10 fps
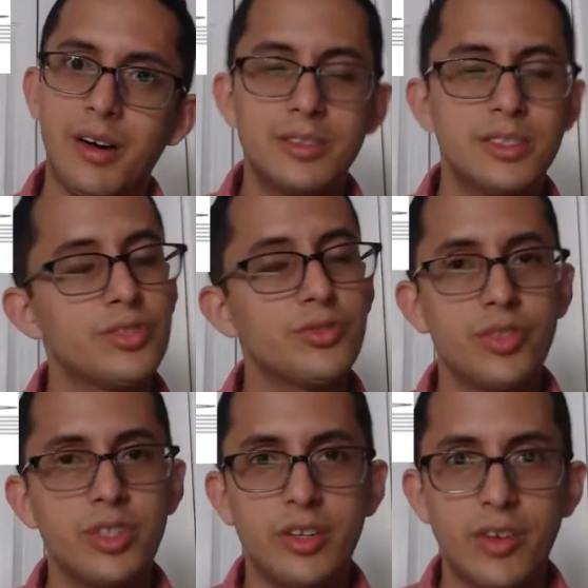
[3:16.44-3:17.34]
This is a
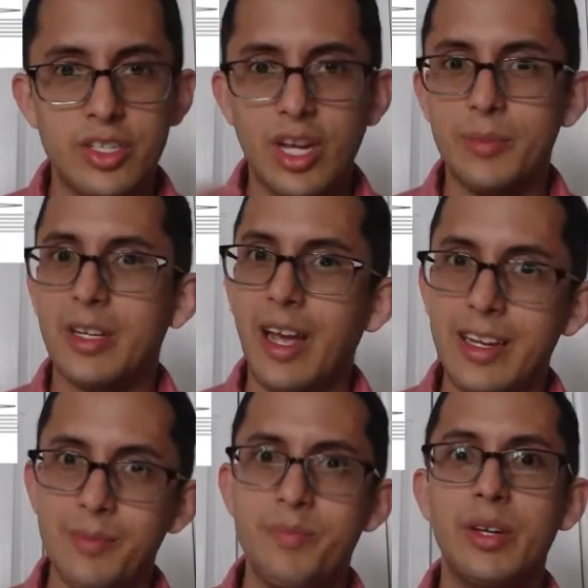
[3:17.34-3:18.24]
really great job to
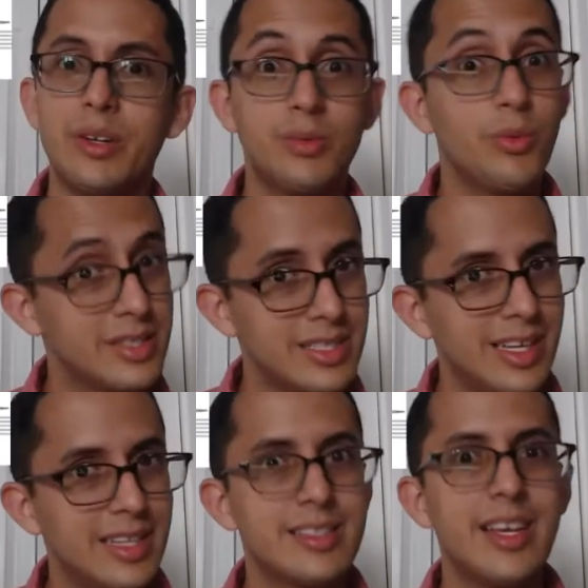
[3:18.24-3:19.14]
kind of build, once
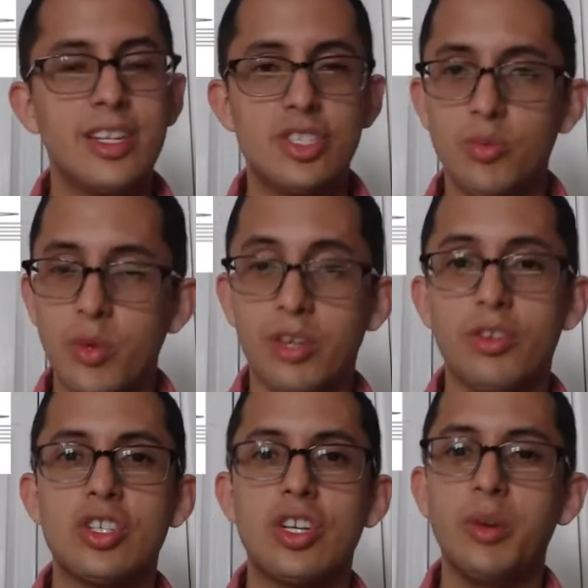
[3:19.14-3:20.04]
again, tension with the
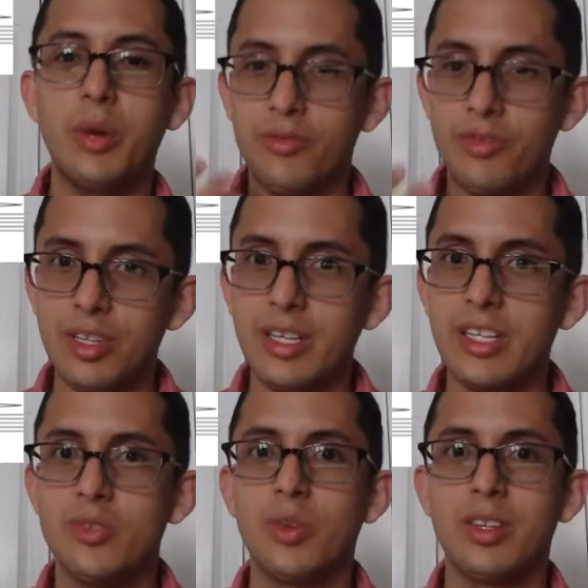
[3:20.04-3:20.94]
crescendo and
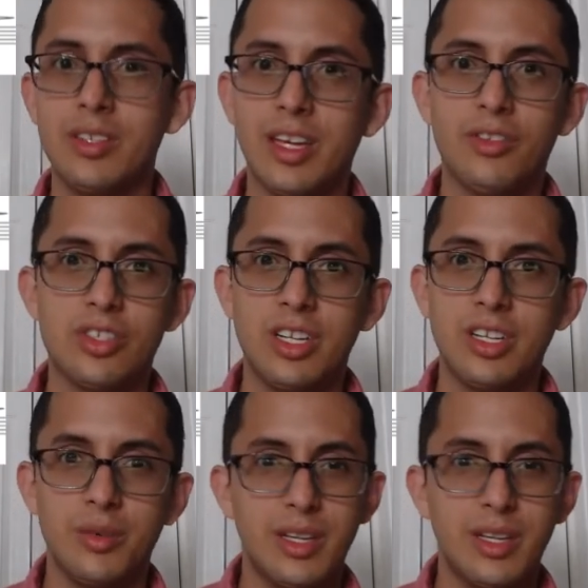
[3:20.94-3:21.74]
release with the decrescendo.